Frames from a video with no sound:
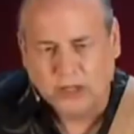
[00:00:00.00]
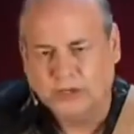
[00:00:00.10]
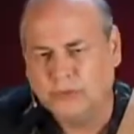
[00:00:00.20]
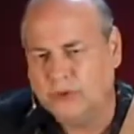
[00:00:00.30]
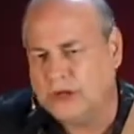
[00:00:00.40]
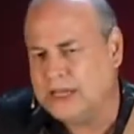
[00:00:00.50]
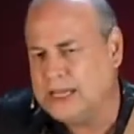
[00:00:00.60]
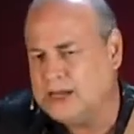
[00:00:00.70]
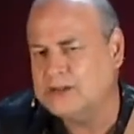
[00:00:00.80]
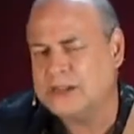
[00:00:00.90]
you really
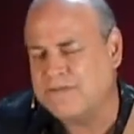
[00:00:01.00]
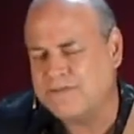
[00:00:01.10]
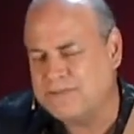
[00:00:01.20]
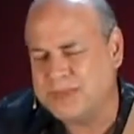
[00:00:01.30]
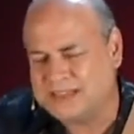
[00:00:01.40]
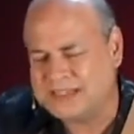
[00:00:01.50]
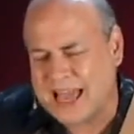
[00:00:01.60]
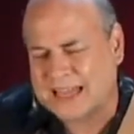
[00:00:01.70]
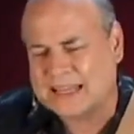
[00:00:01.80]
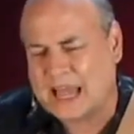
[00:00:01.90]
hear the
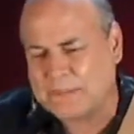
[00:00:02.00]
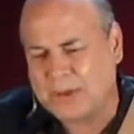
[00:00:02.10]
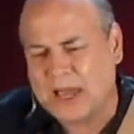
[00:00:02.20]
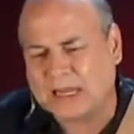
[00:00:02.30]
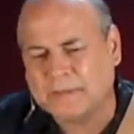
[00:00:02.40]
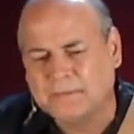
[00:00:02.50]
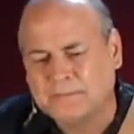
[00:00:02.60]
attack of that pick